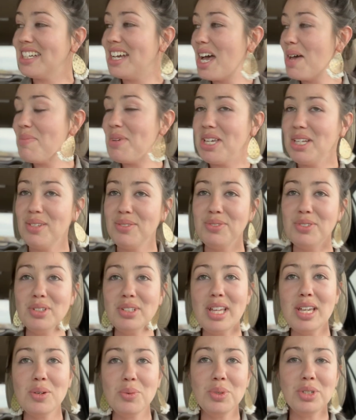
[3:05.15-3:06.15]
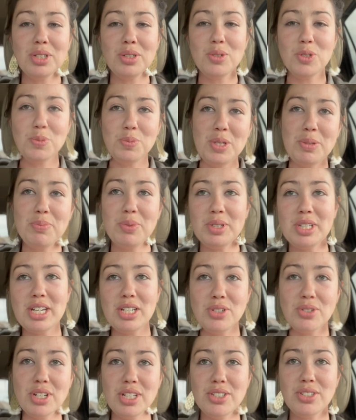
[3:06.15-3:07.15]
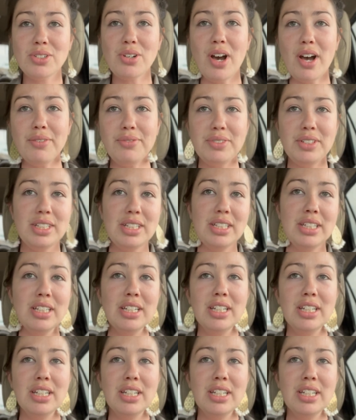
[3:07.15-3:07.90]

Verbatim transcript: I mean, if you're like one of those people that drinks coffee